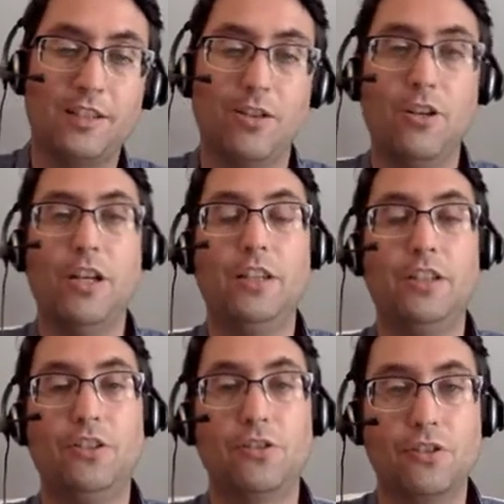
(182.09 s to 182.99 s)
So
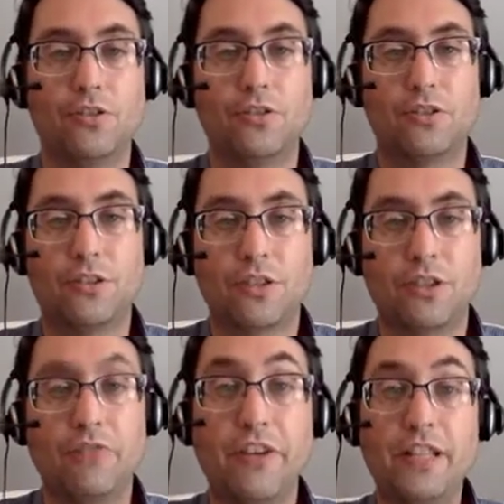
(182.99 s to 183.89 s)
you're
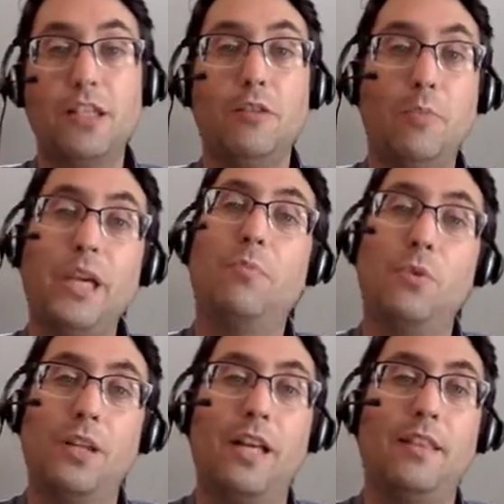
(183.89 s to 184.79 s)
convincing
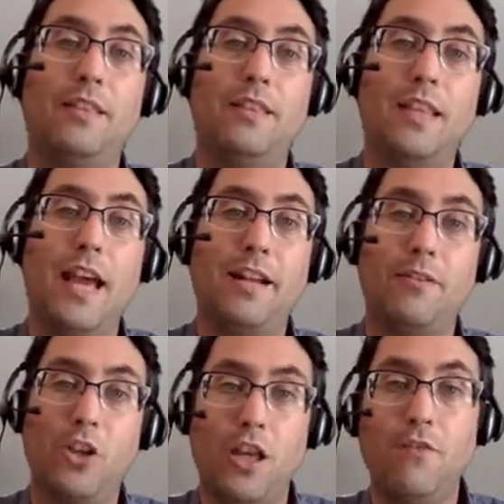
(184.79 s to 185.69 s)
people that that
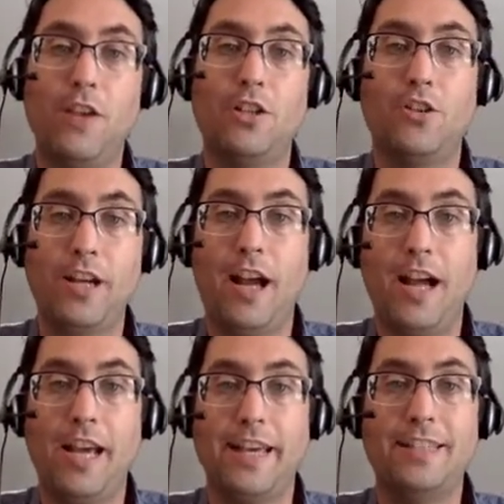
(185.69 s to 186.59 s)
inventory
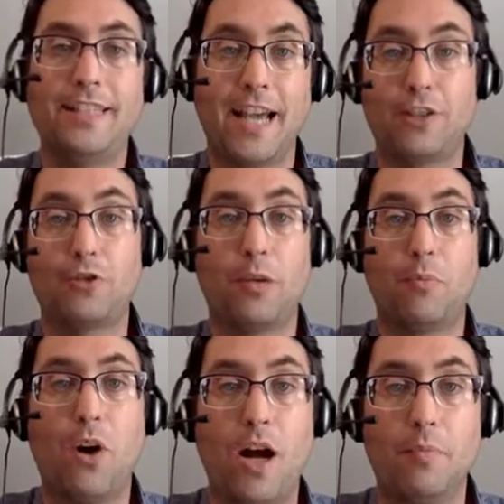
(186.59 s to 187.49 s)
high is actually a
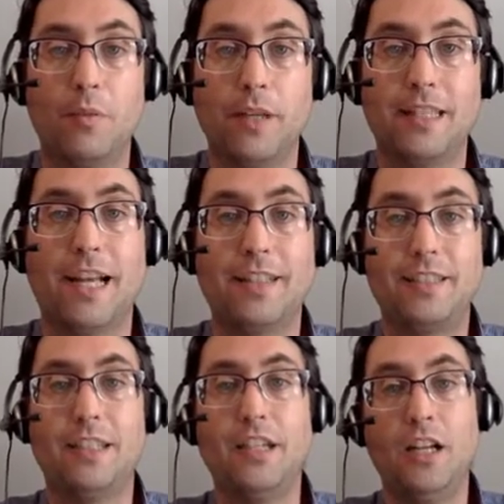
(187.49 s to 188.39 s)
problem, and that's
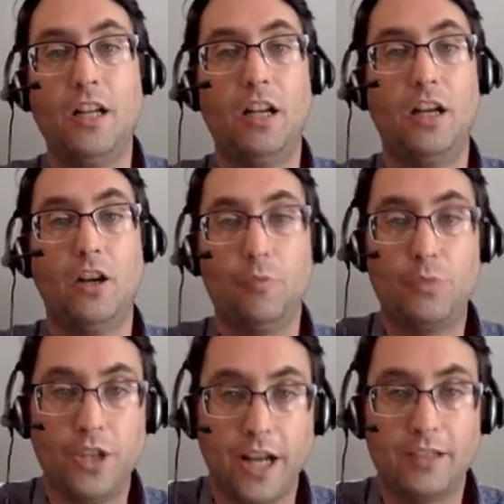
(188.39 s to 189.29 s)
the
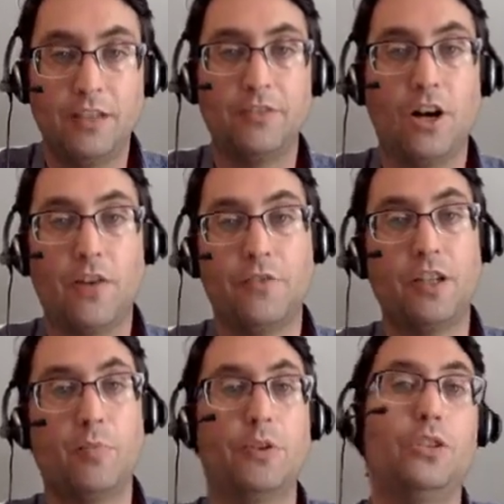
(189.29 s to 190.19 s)
objective of the
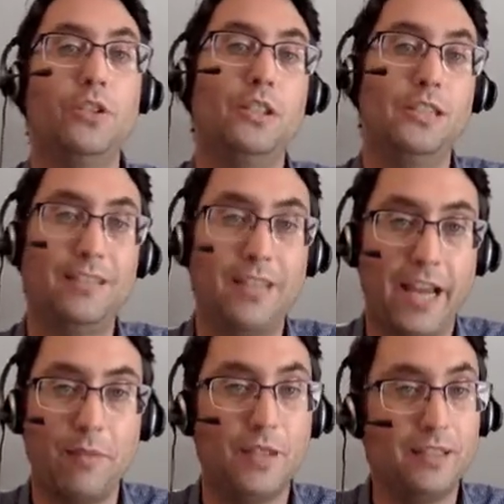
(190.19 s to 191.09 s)
opportunity
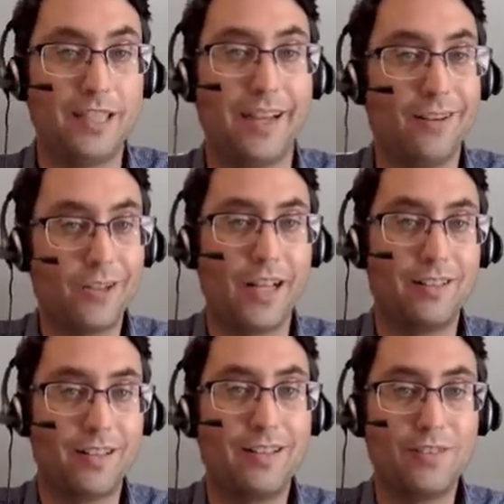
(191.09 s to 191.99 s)
statement, is saying, okay,
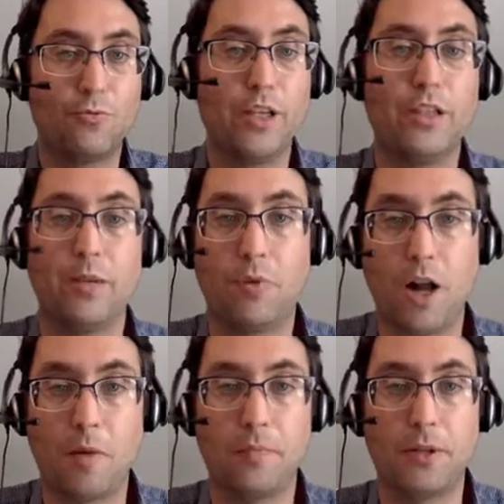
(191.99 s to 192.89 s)
this is really a
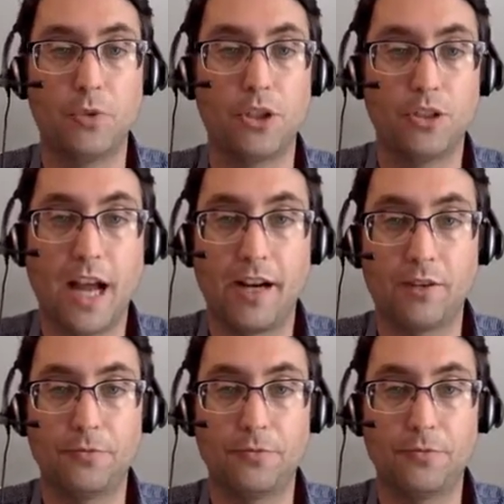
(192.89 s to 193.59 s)
problem that we should tackle.